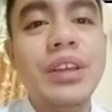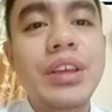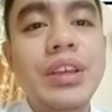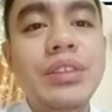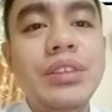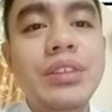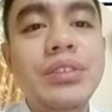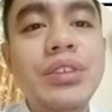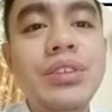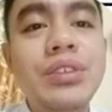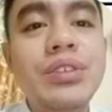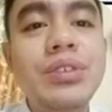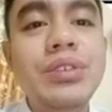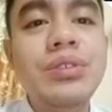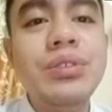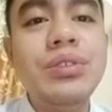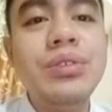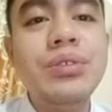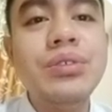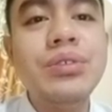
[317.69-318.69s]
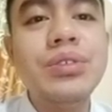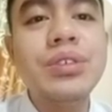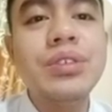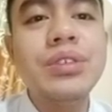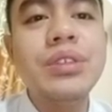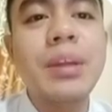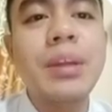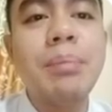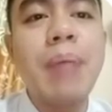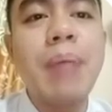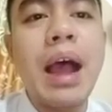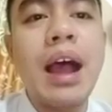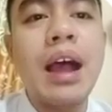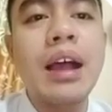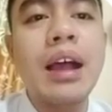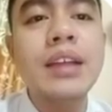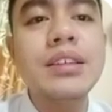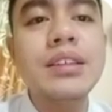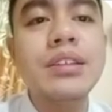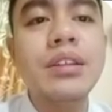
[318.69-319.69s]
Did you use the
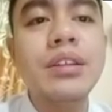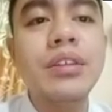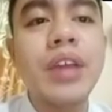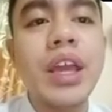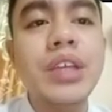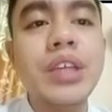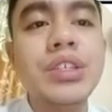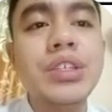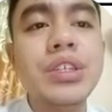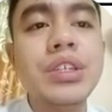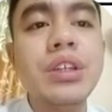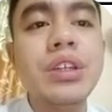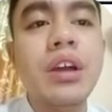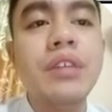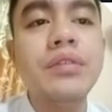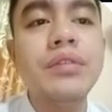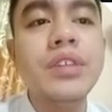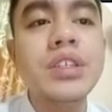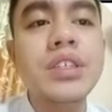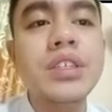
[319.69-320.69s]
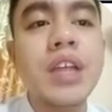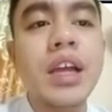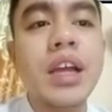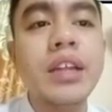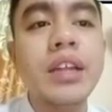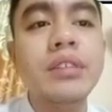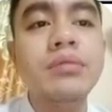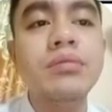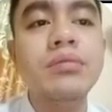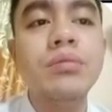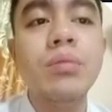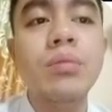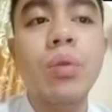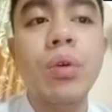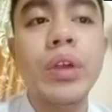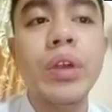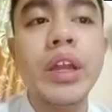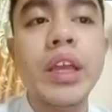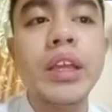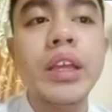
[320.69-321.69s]
past location of the sun,
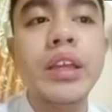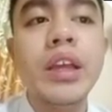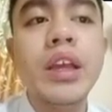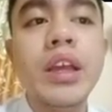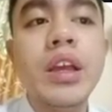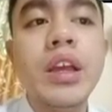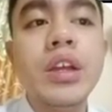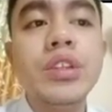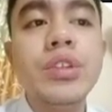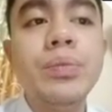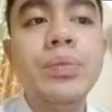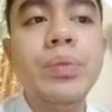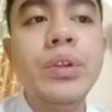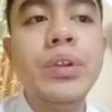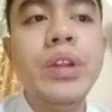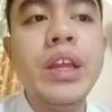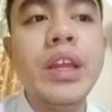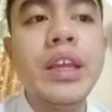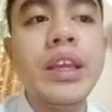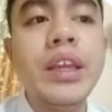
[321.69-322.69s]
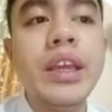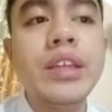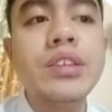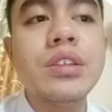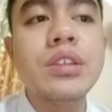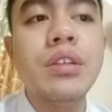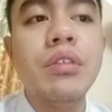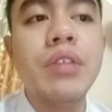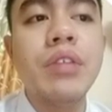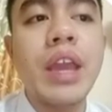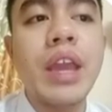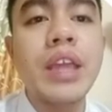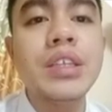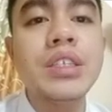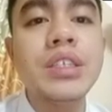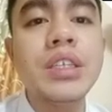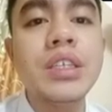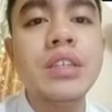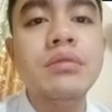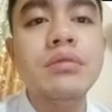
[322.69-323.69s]
morning, to predict its
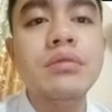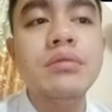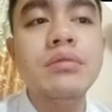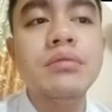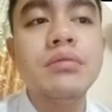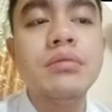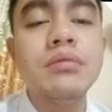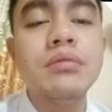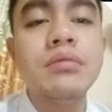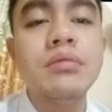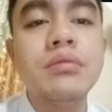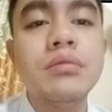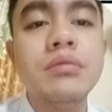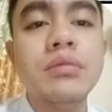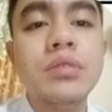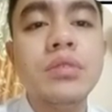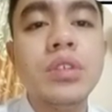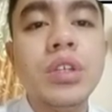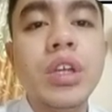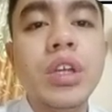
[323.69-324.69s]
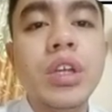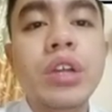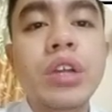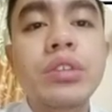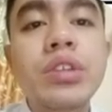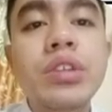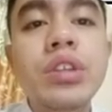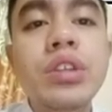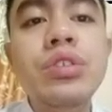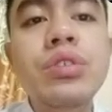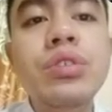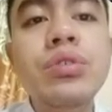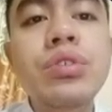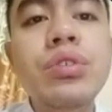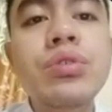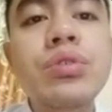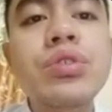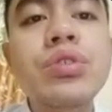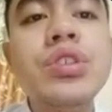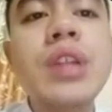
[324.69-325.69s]
location? Did you
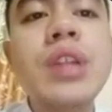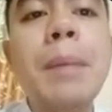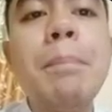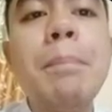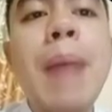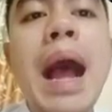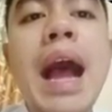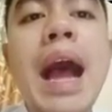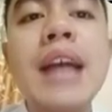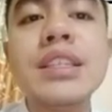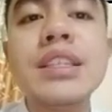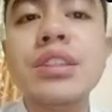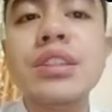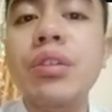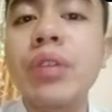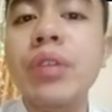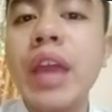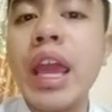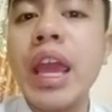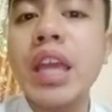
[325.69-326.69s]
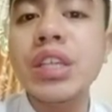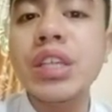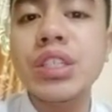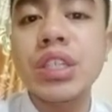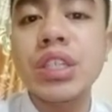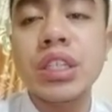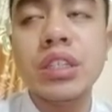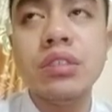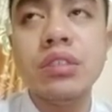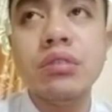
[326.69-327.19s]
use the past location?